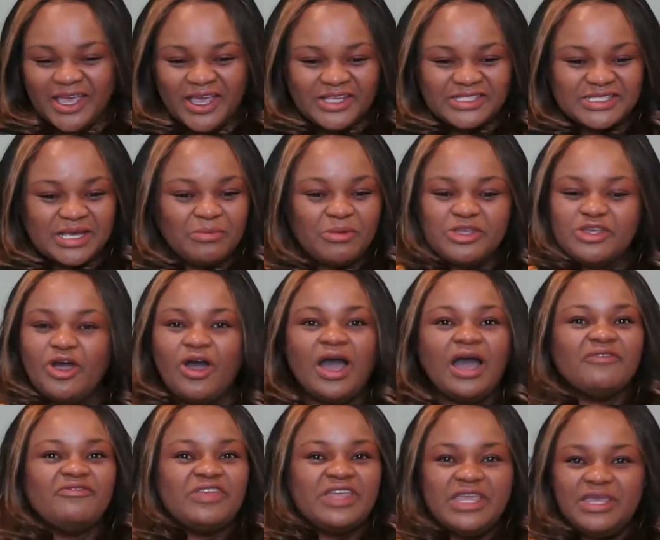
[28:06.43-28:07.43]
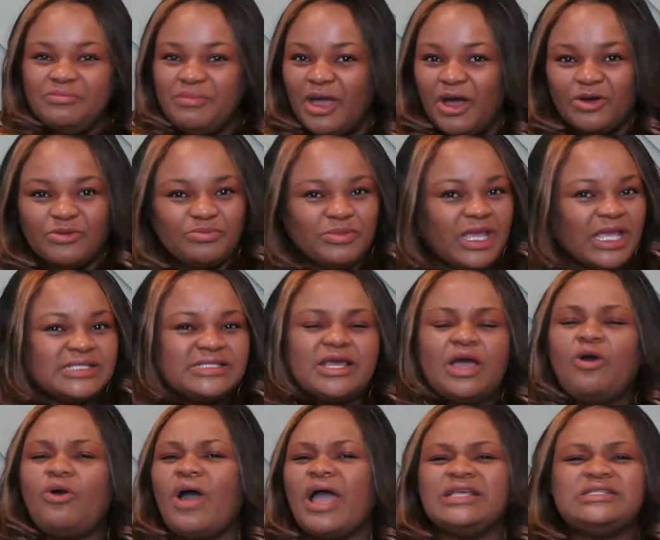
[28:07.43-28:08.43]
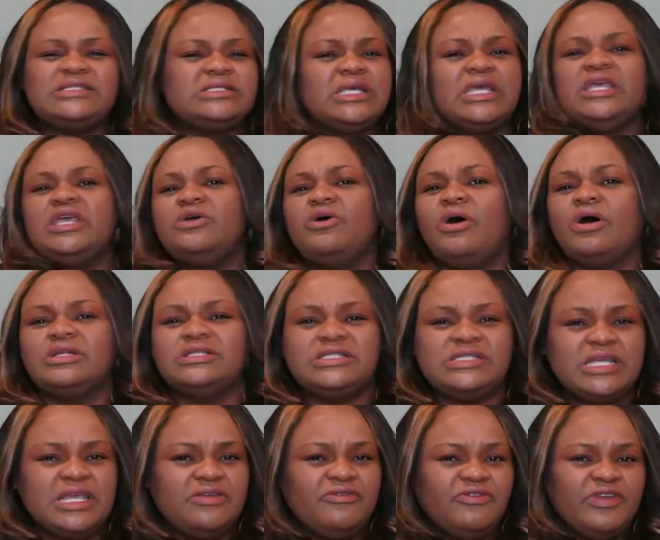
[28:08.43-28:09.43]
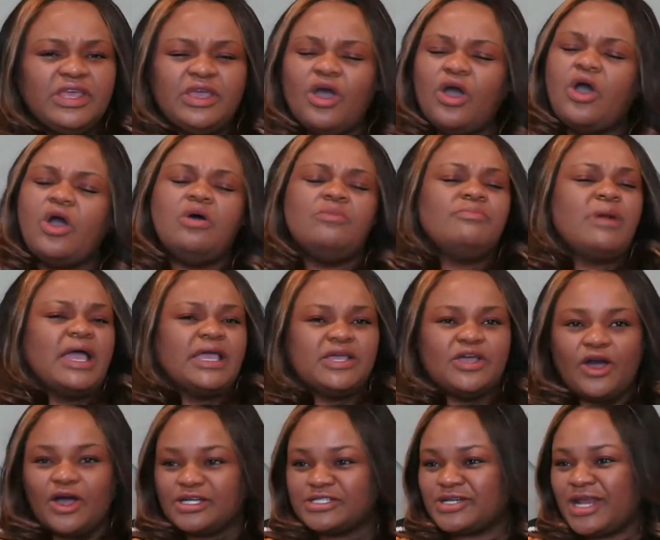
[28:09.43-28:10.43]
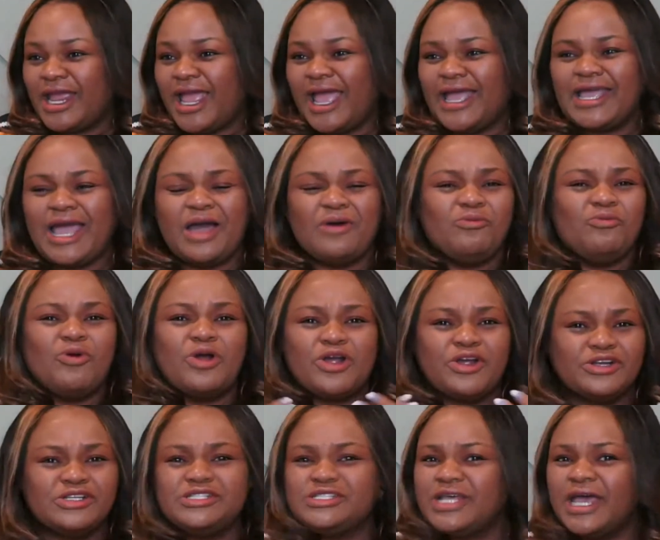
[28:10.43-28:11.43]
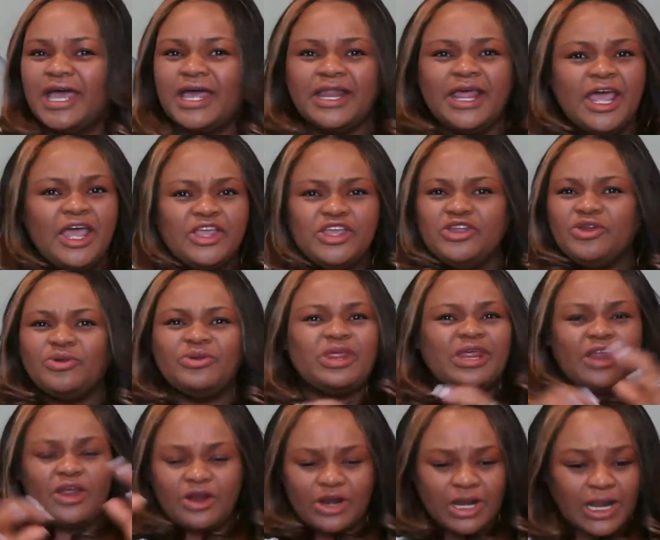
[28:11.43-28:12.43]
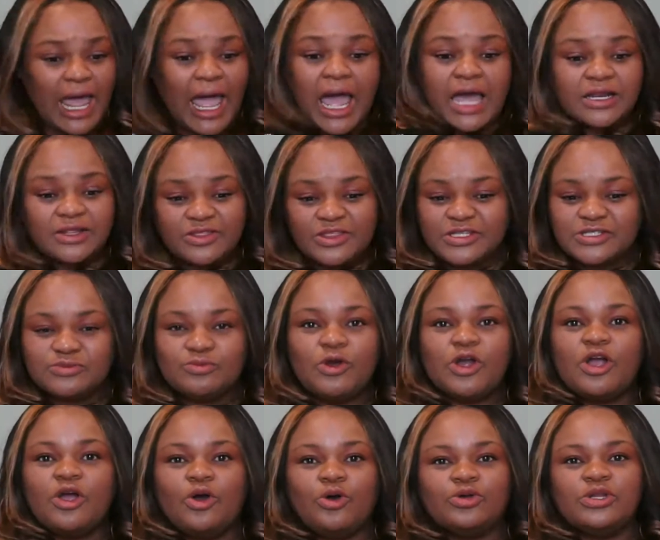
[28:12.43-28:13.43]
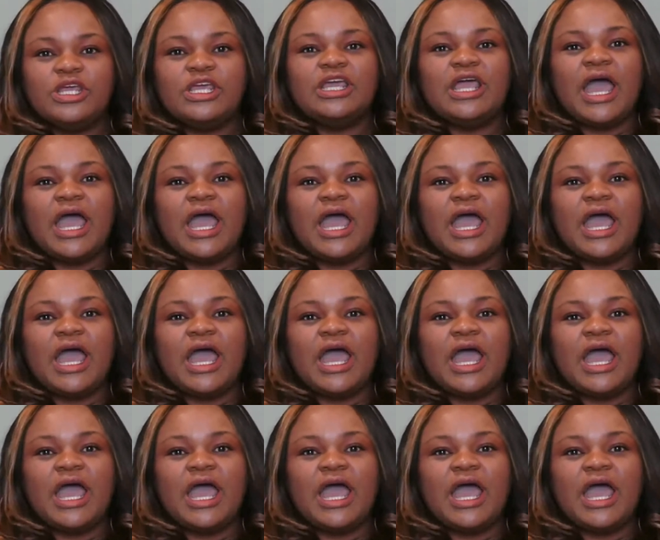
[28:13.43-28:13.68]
Some of y'all have emailed me and said, oh, I see you on TV. Oh my gosh, I got words that are out of this world.